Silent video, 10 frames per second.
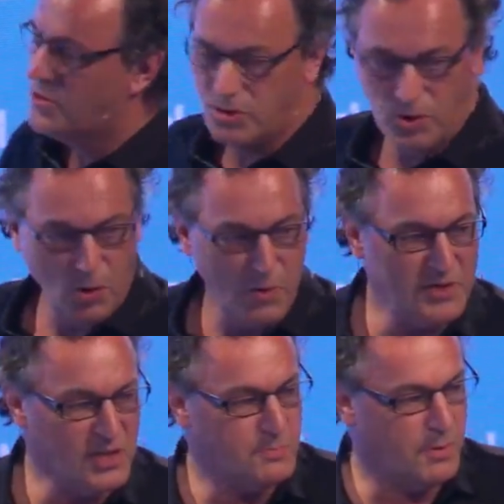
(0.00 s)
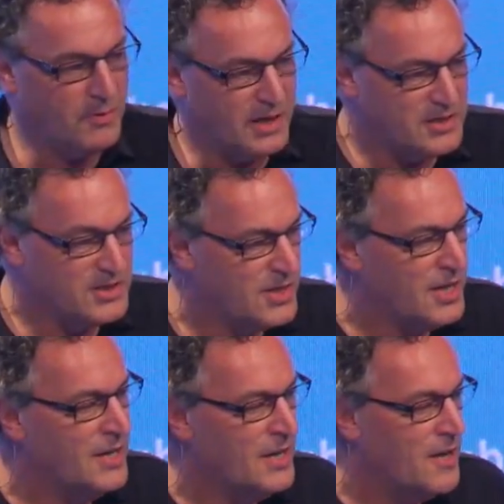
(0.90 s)
stories, experience,
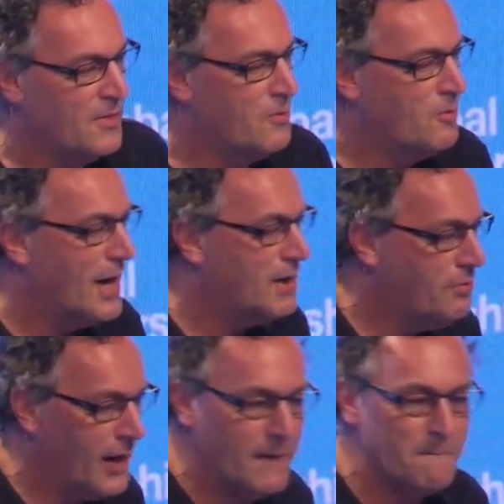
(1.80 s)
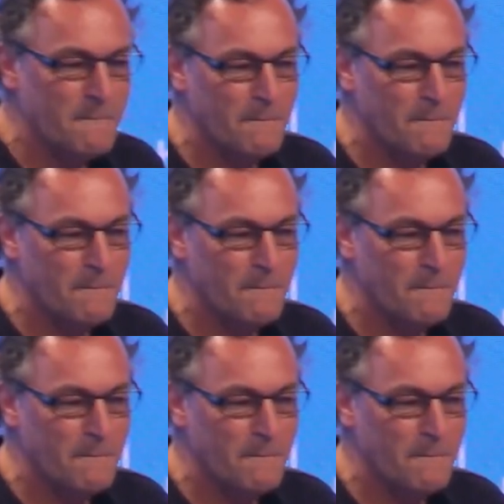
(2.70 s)
the right brain.